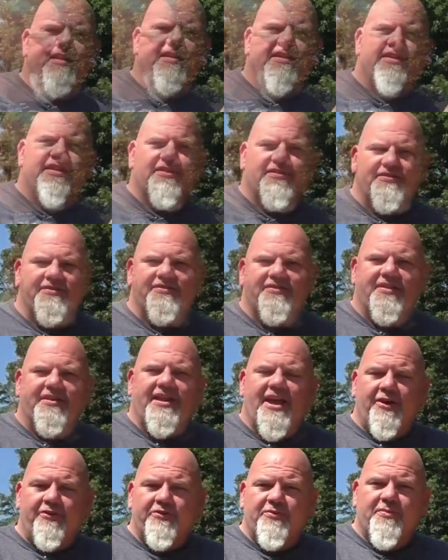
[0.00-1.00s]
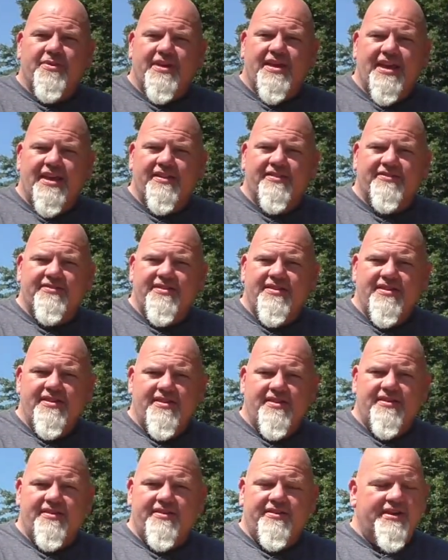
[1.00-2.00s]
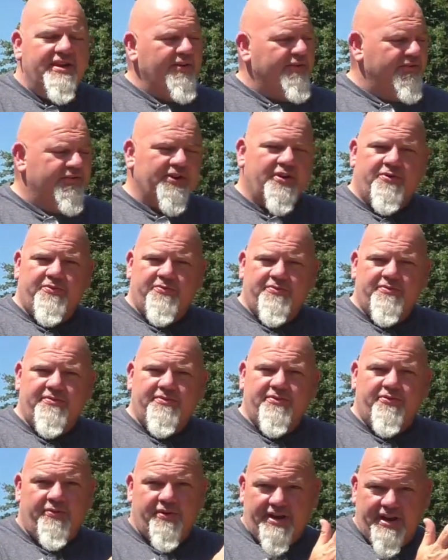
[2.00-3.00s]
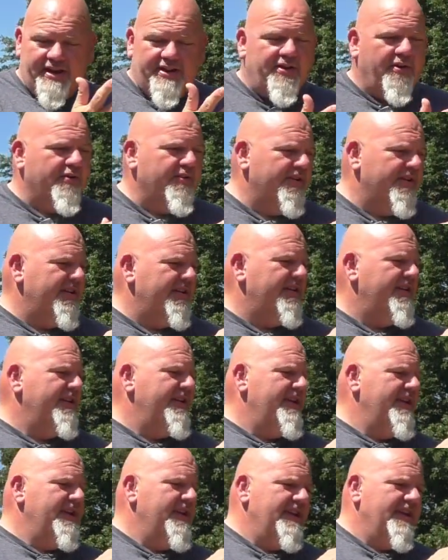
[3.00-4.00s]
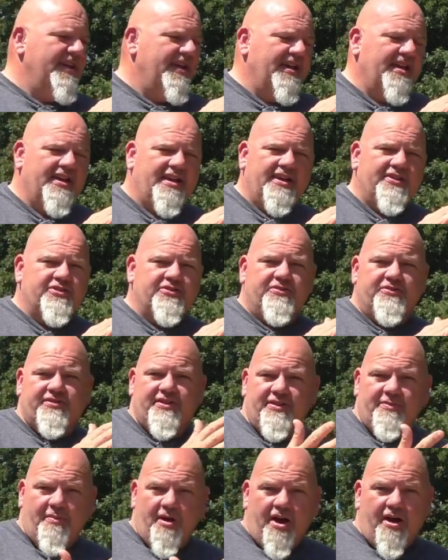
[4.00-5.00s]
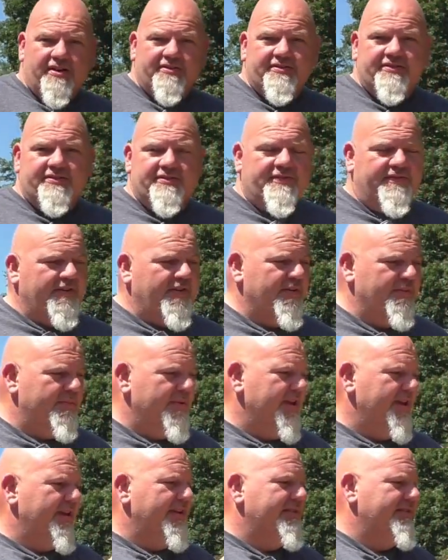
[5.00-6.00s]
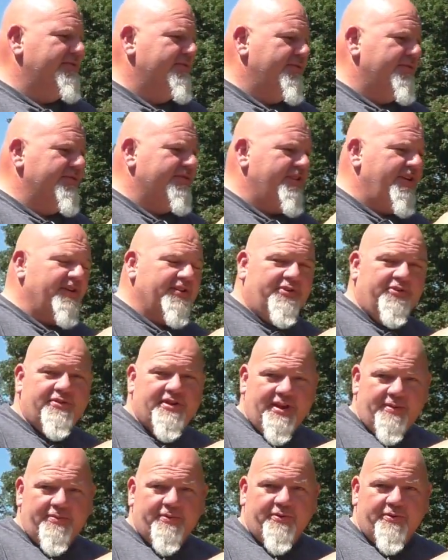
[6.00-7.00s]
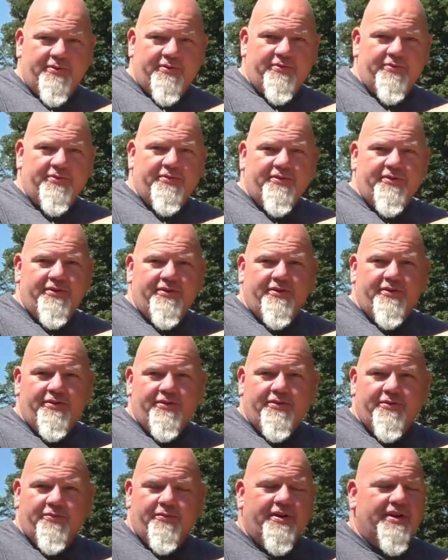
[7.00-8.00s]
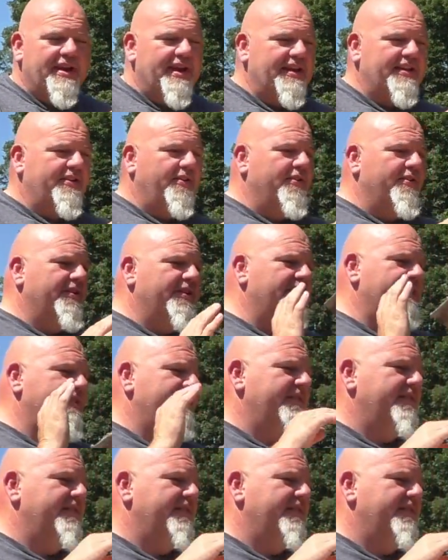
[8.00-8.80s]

This is the Delta Mckenzie Kill Zone 3D target. As you can see, the box isn't very big, so it's not your typical 3D target.